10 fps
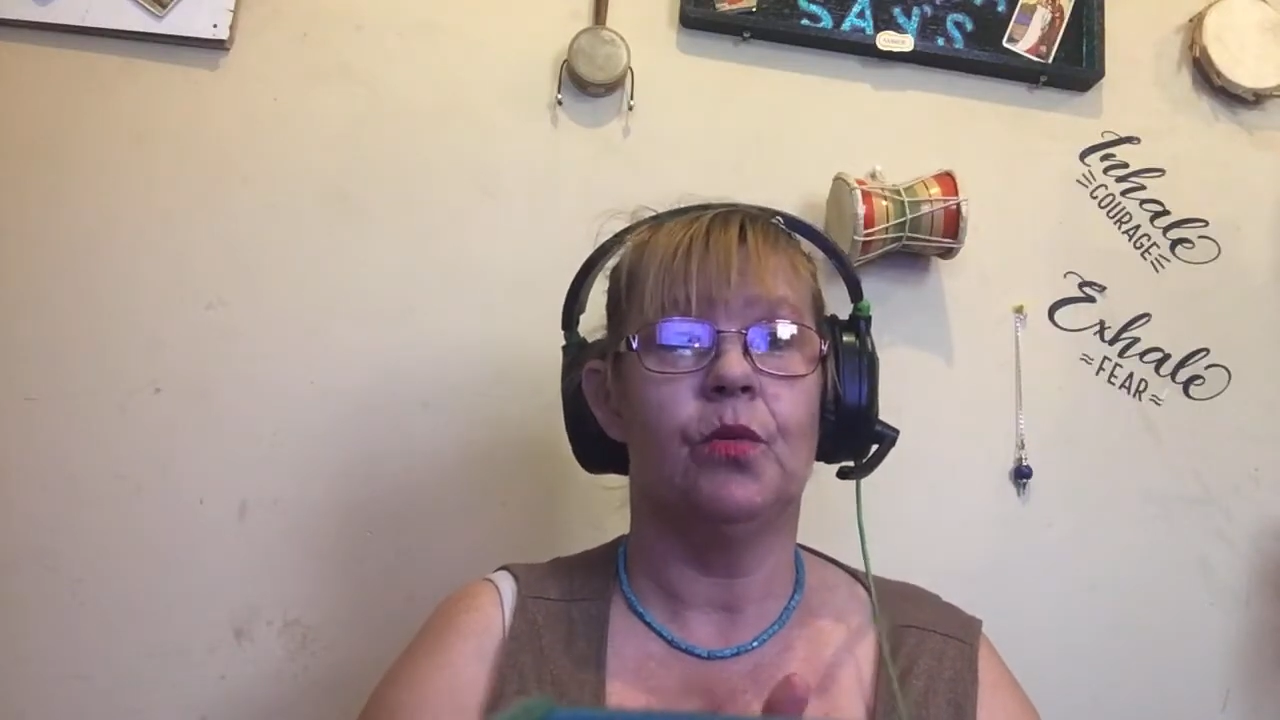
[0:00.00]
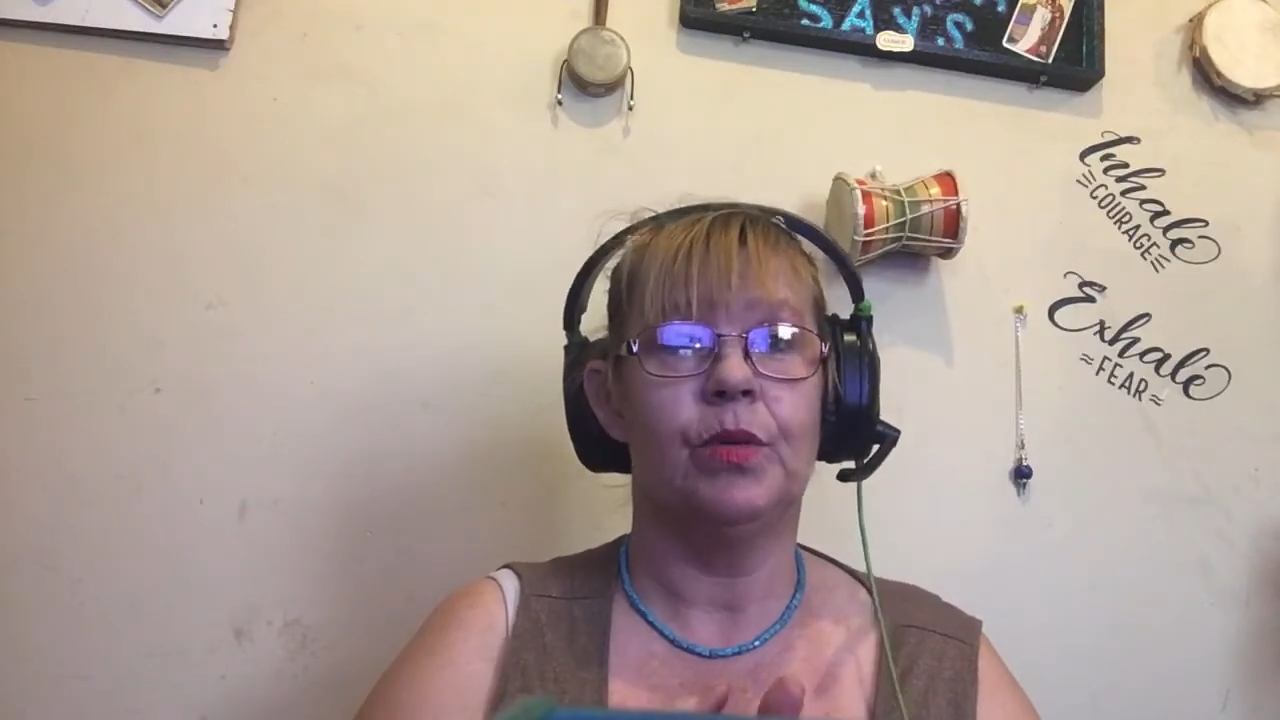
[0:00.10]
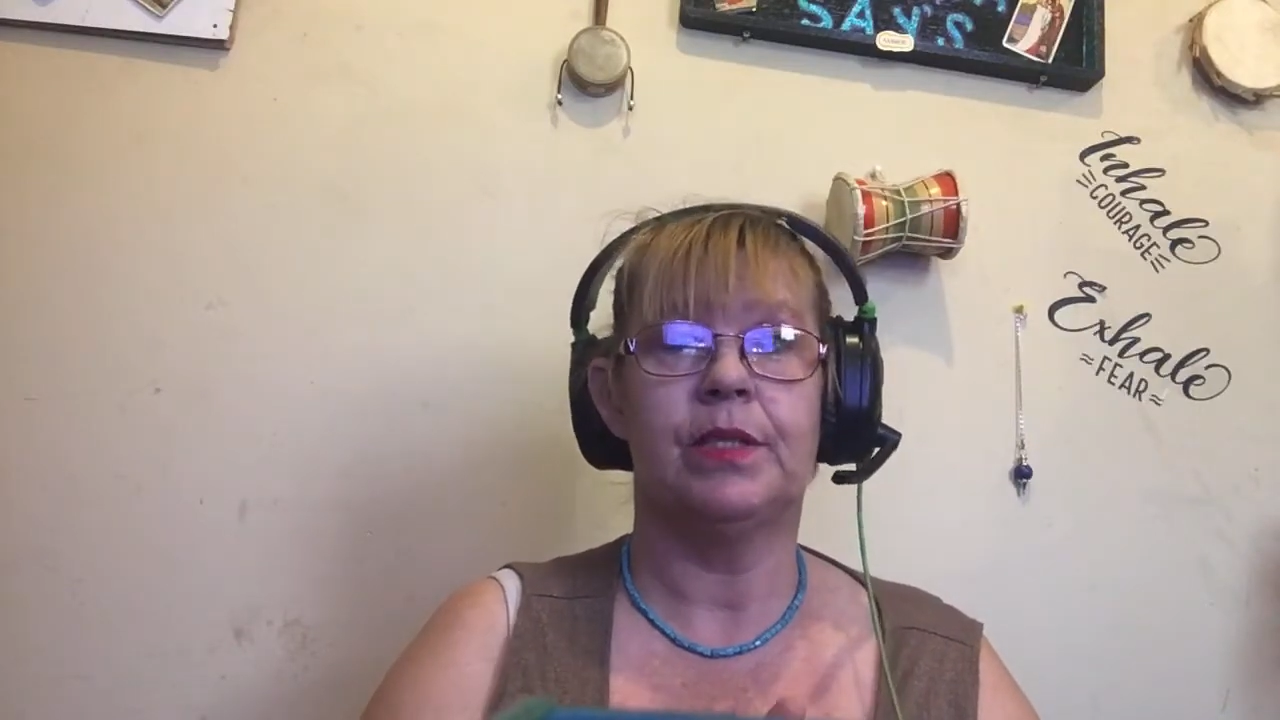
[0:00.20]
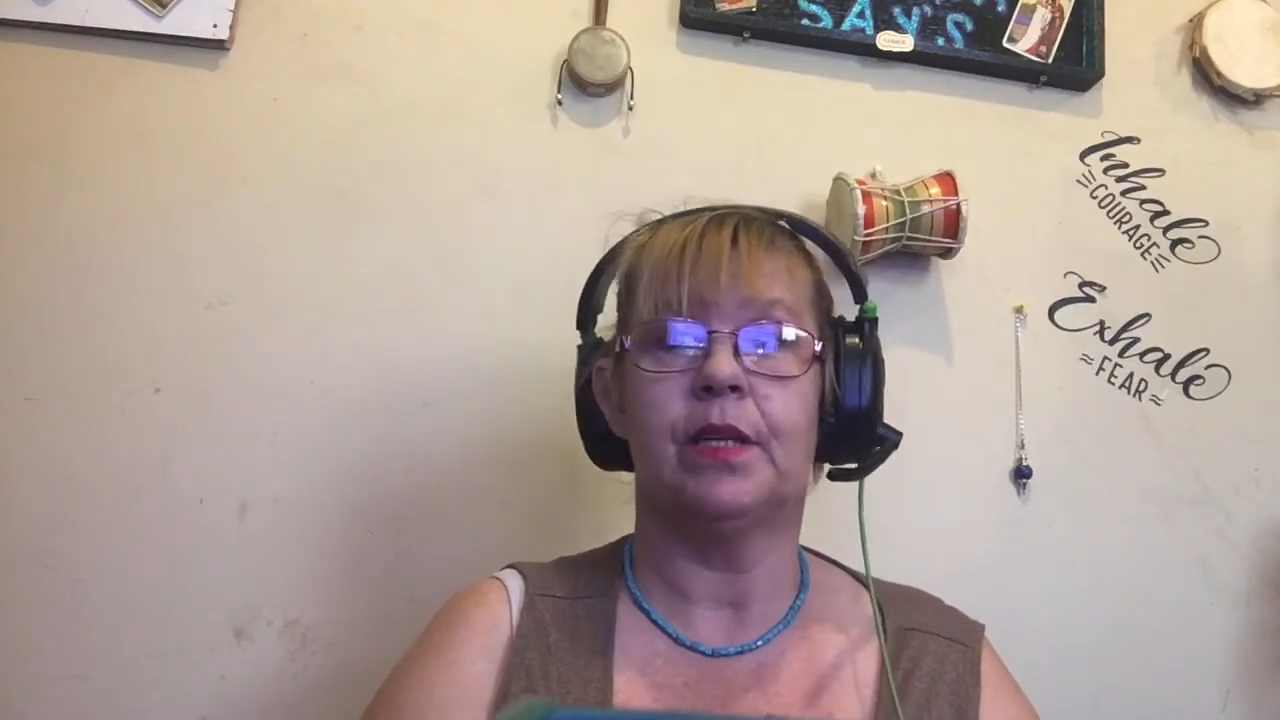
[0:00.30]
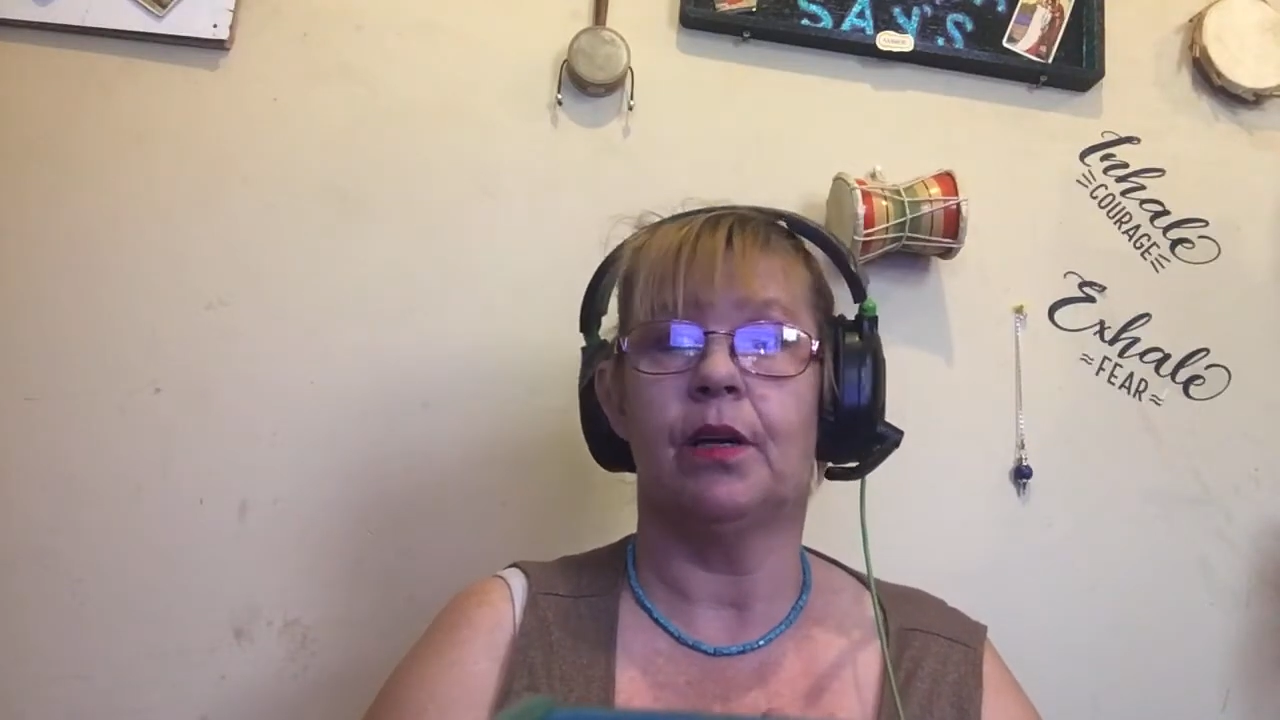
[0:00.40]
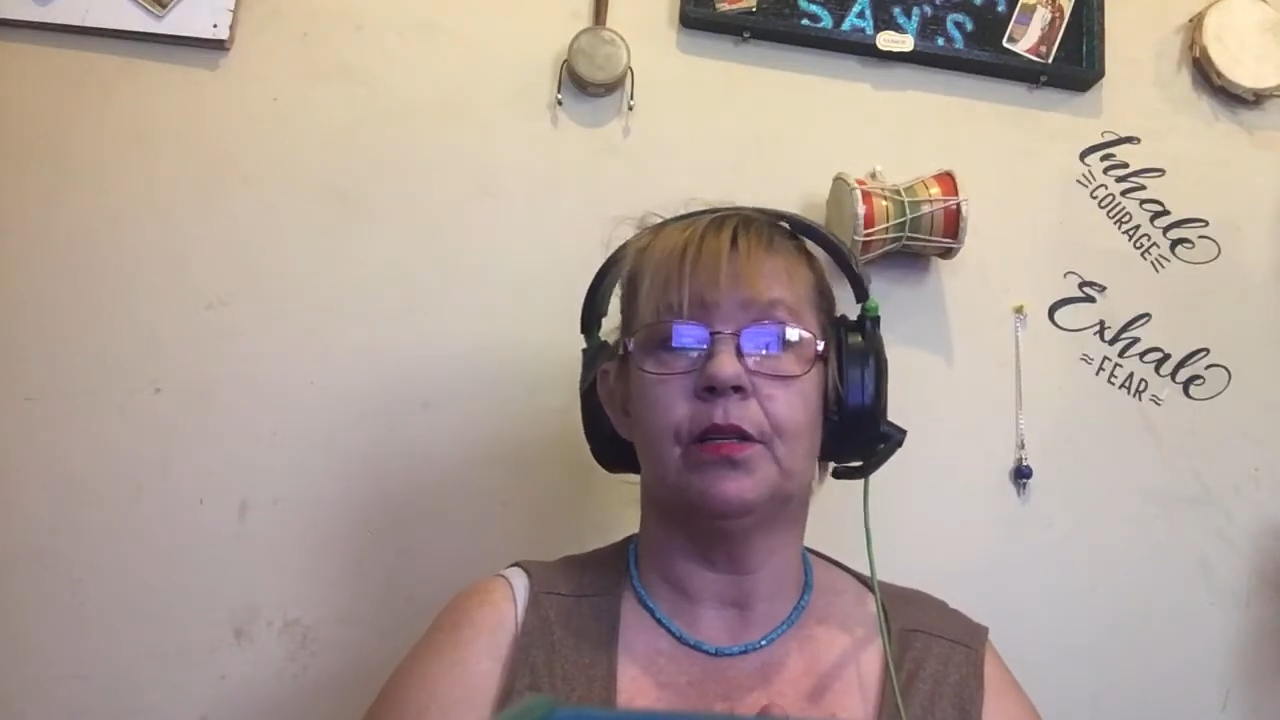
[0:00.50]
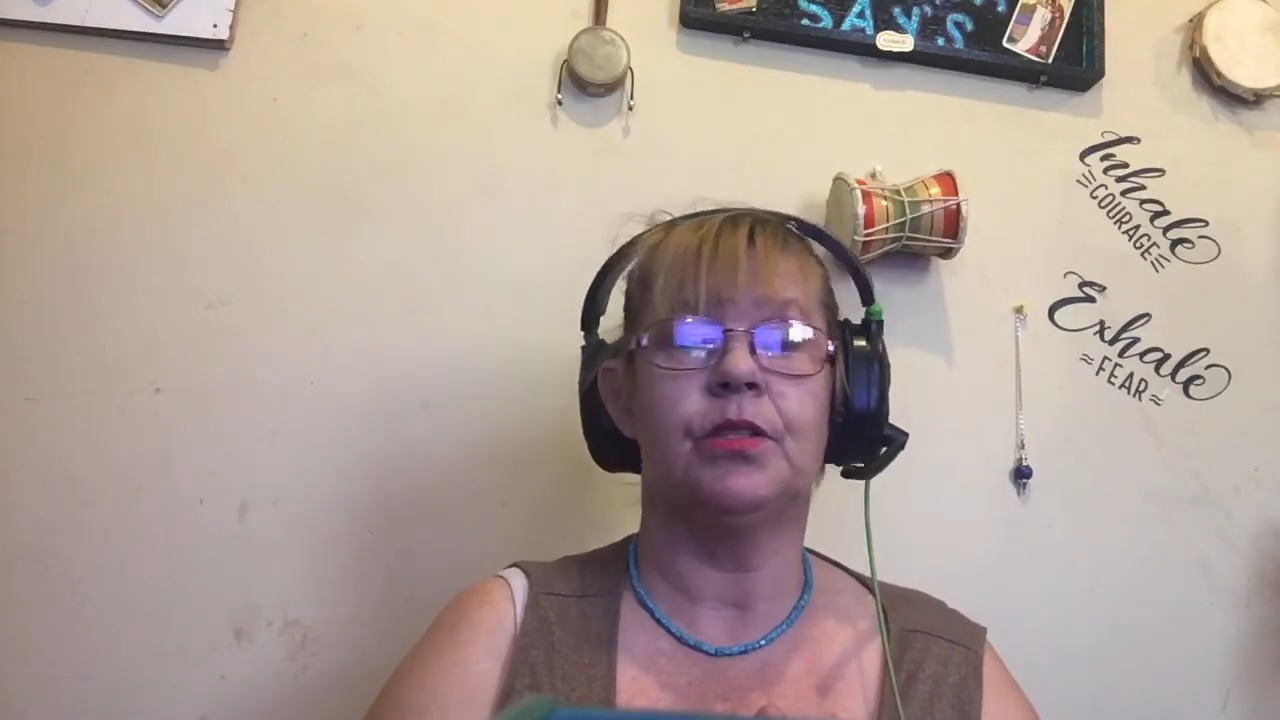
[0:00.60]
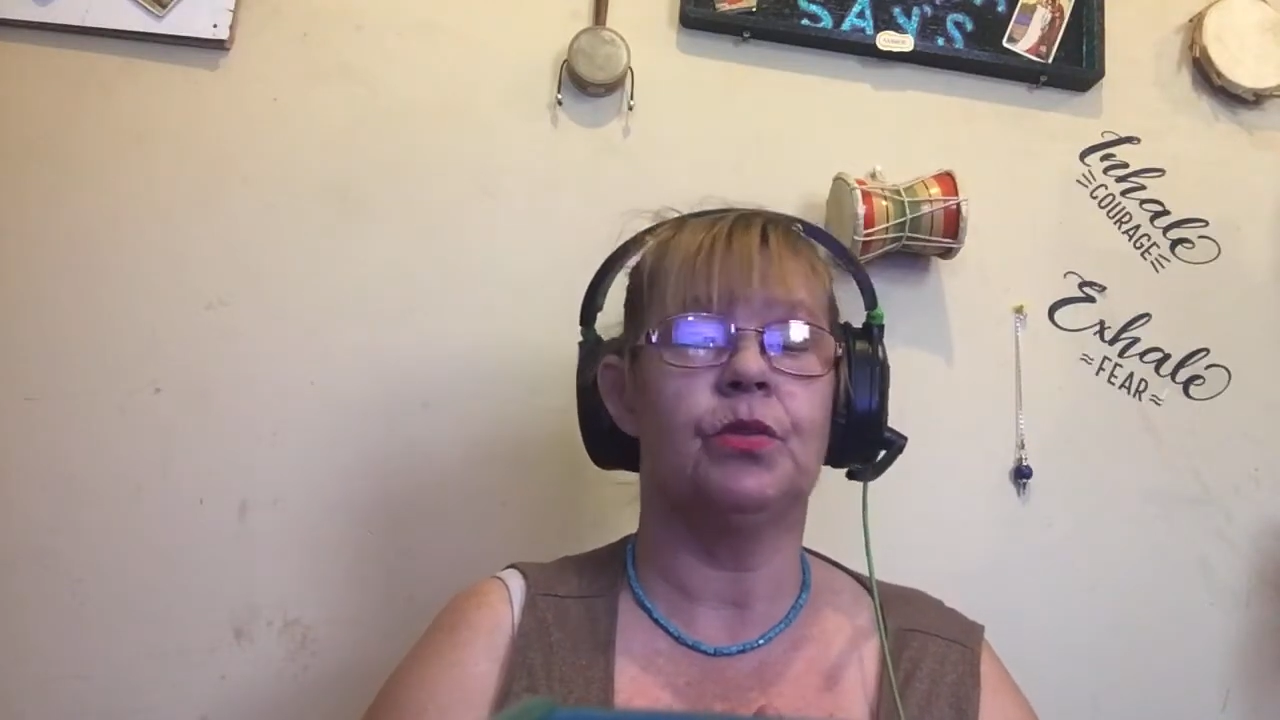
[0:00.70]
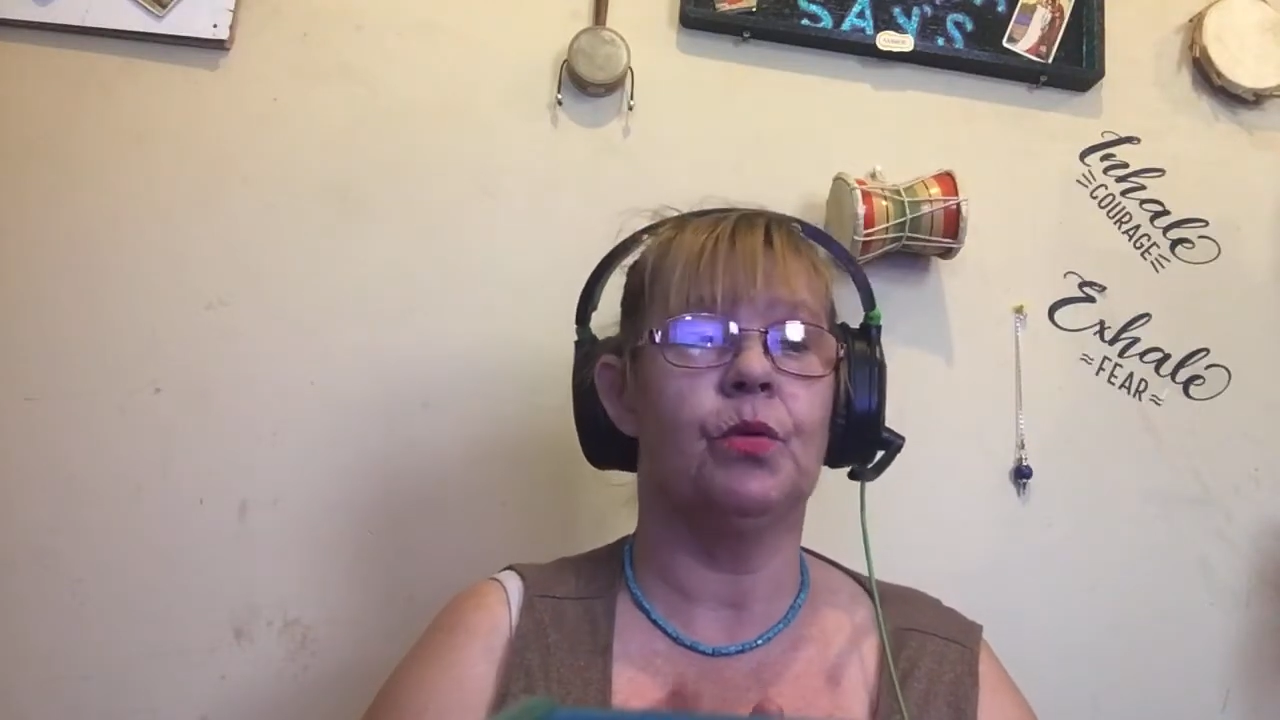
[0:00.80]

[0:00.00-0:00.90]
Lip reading: we started to